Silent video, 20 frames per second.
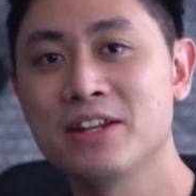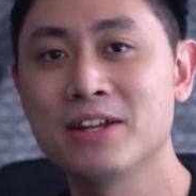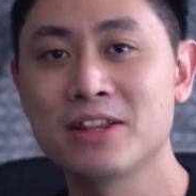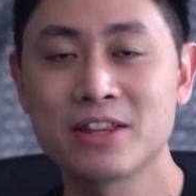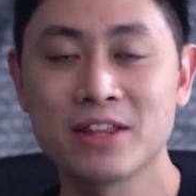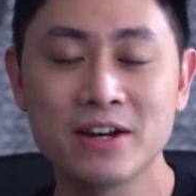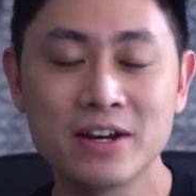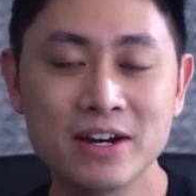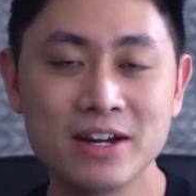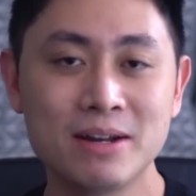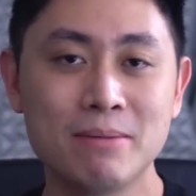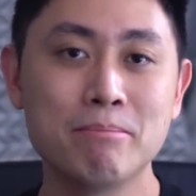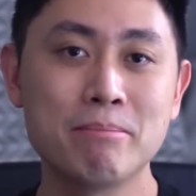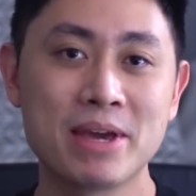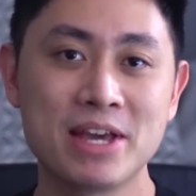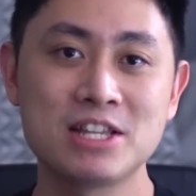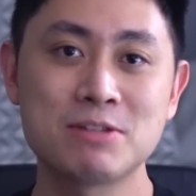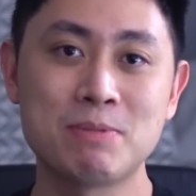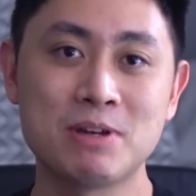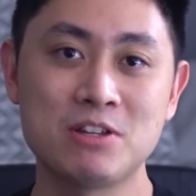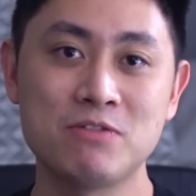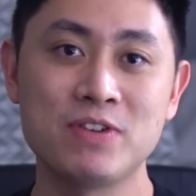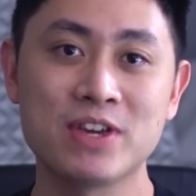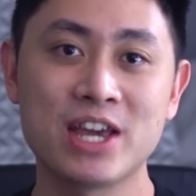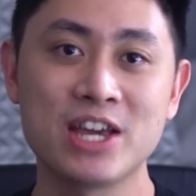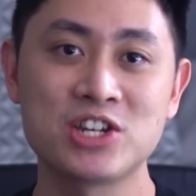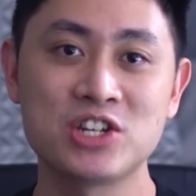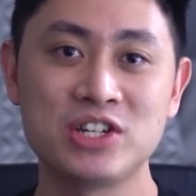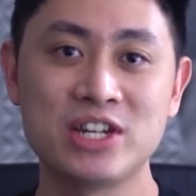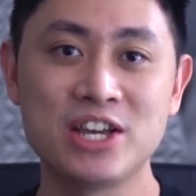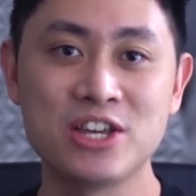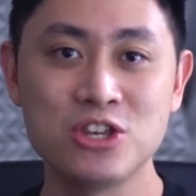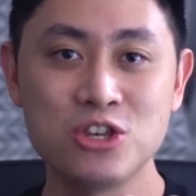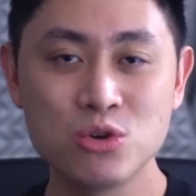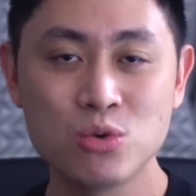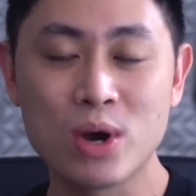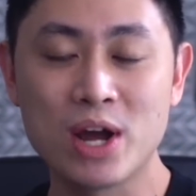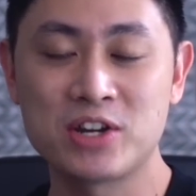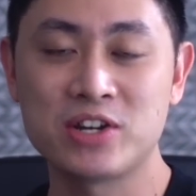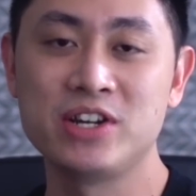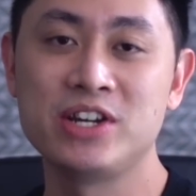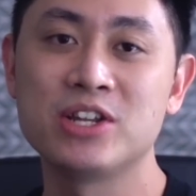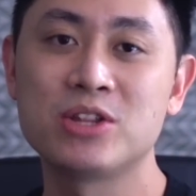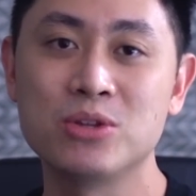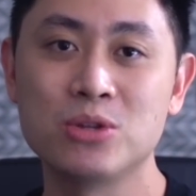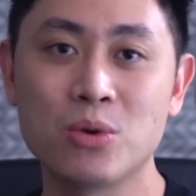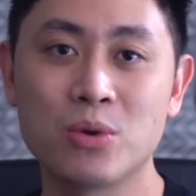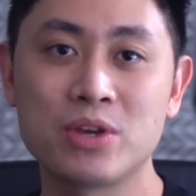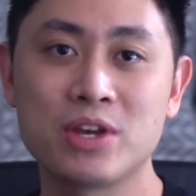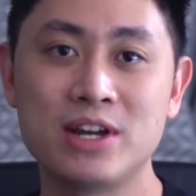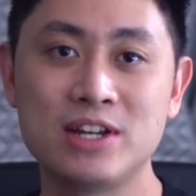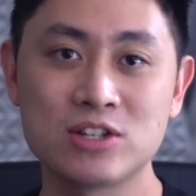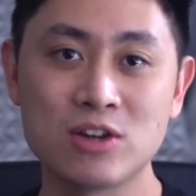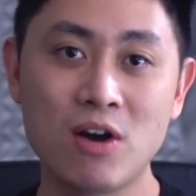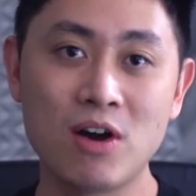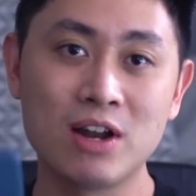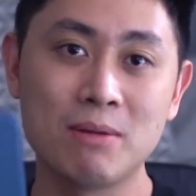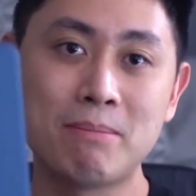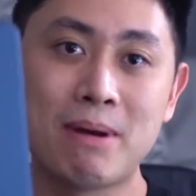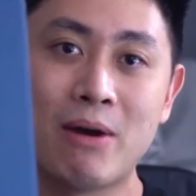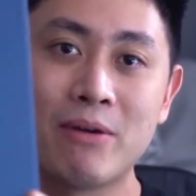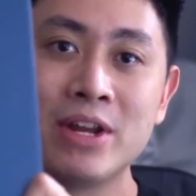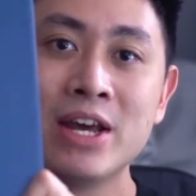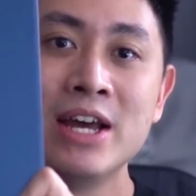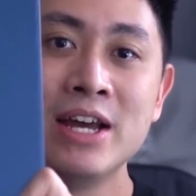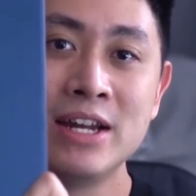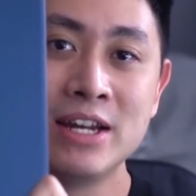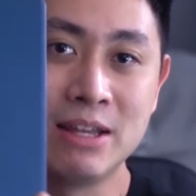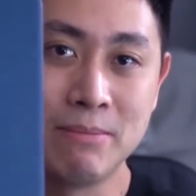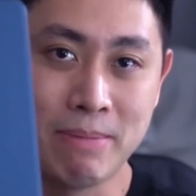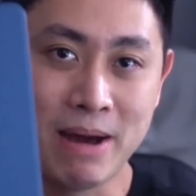the third main specification that you actually need to know here is all about the